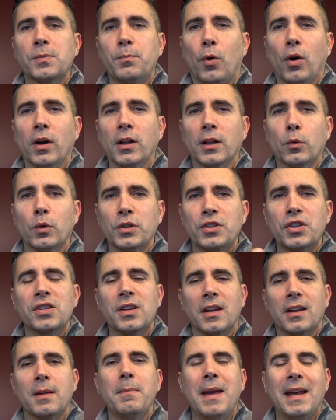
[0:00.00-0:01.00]
spoiler, which is
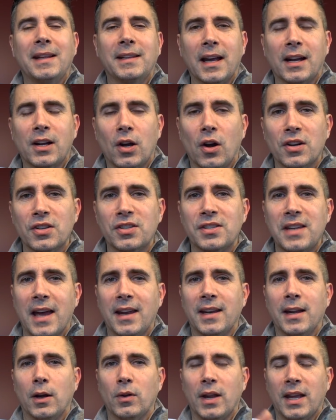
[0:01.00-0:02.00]
going to make that car
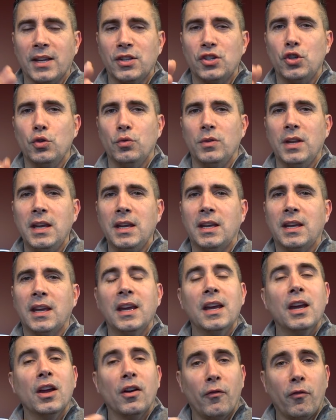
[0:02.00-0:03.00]
stand out as unique
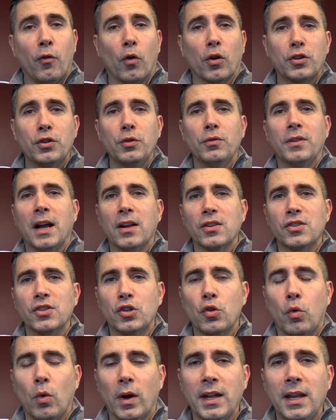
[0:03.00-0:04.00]
for
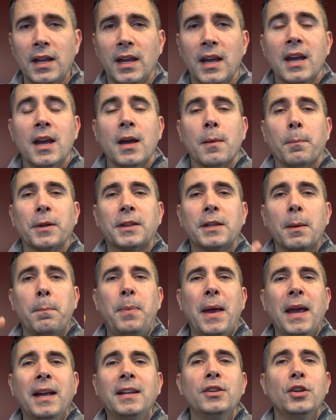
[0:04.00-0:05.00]
2020. But the
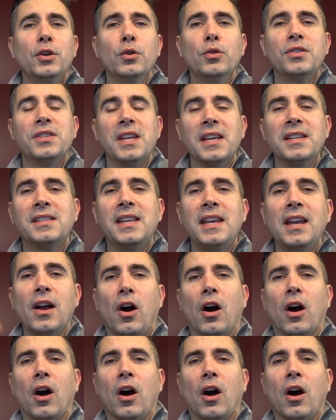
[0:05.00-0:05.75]
big news is the